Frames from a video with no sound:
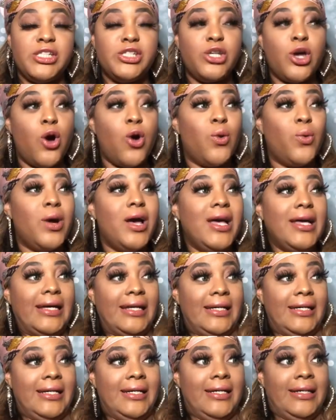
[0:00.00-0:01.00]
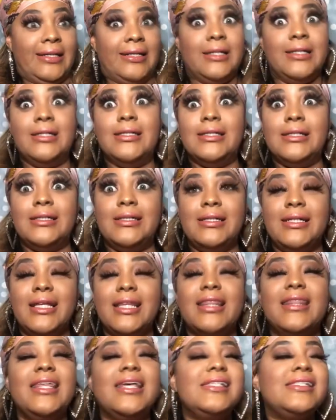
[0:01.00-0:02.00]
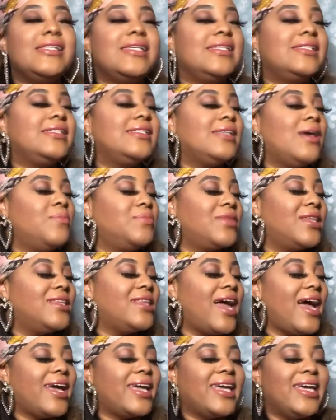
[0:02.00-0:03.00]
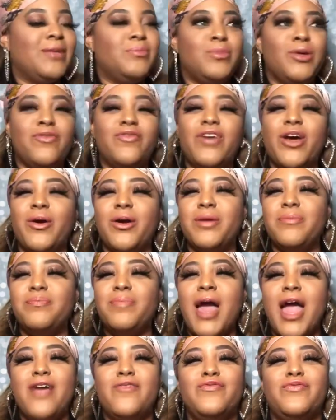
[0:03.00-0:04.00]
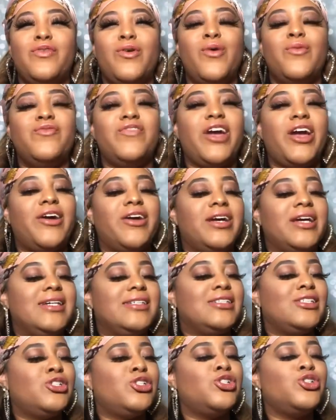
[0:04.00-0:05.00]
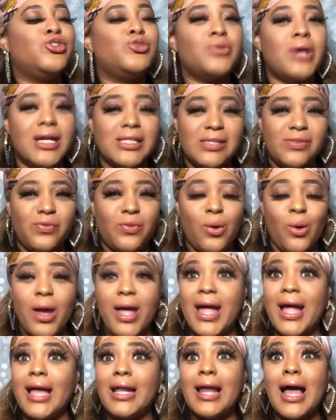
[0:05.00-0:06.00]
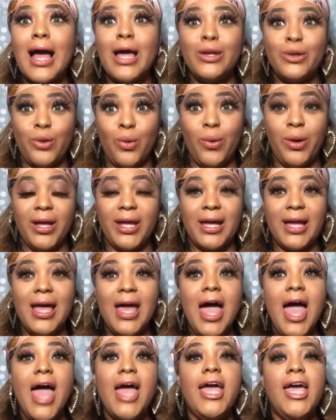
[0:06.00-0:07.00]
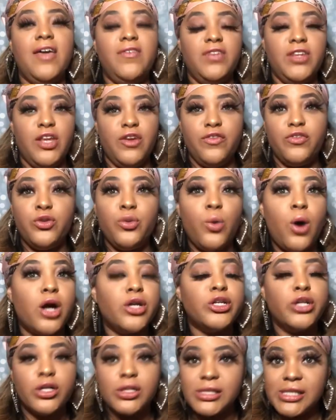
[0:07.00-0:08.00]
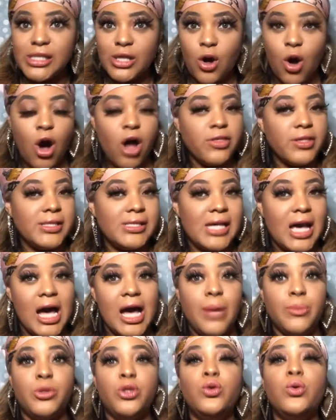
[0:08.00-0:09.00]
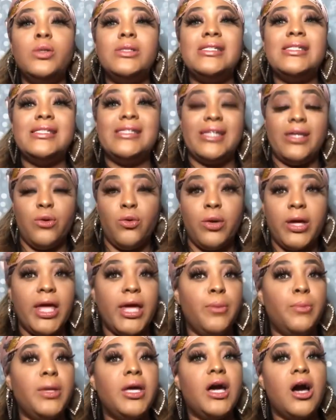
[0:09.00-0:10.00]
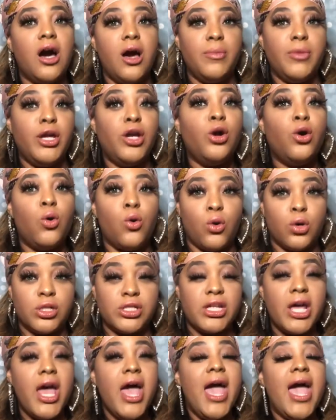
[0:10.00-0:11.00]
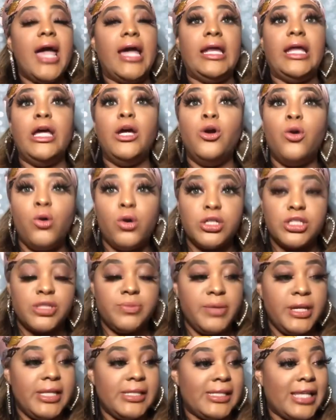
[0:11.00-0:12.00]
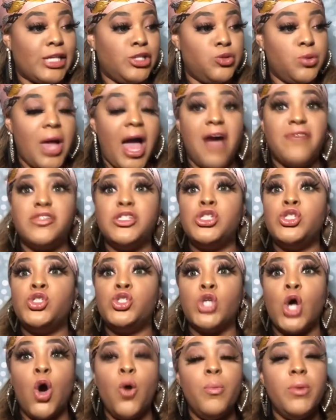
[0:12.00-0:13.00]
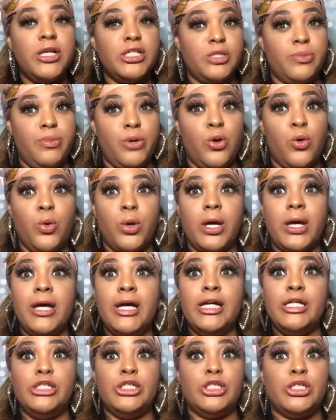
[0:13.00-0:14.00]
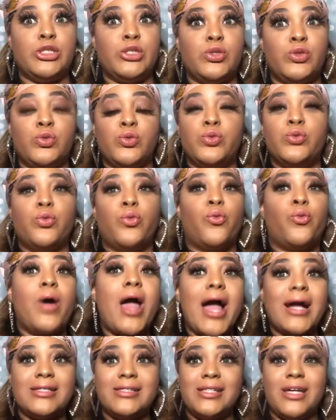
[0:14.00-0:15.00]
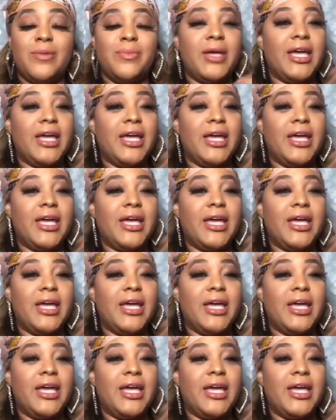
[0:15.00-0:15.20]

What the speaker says: So this is something that can be very painful, very stressful, and annoying. Even if you are nursing all the time, you still can become engorged. And engorged means that you have so much milk just racked up.